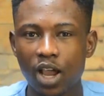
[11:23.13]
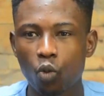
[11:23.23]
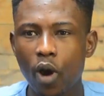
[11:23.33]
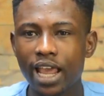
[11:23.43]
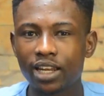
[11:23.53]

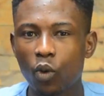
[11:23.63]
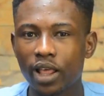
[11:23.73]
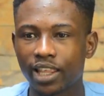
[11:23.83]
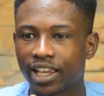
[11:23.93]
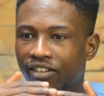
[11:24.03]

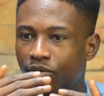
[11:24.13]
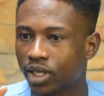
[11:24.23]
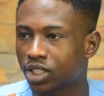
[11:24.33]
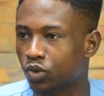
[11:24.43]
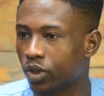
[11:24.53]
when they gave
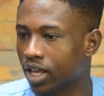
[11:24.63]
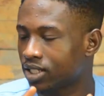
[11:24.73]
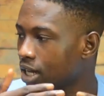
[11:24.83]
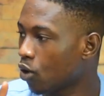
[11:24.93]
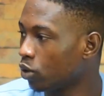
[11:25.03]
birth to their
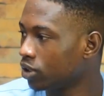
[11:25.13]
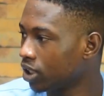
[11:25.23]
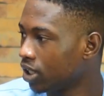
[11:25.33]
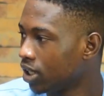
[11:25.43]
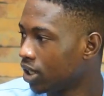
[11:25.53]

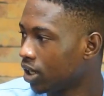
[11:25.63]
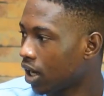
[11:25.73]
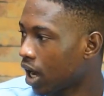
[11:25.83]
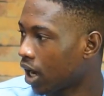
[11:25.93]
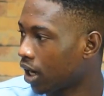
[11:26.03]
second
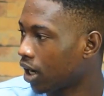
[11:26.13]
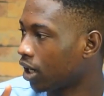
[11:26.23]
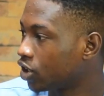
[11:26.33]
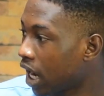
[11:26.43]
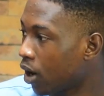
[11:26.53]

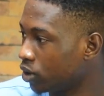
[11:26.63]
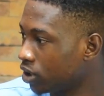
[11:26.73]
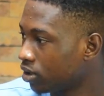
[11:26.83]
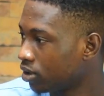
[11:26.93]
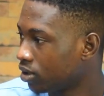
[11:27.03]
child,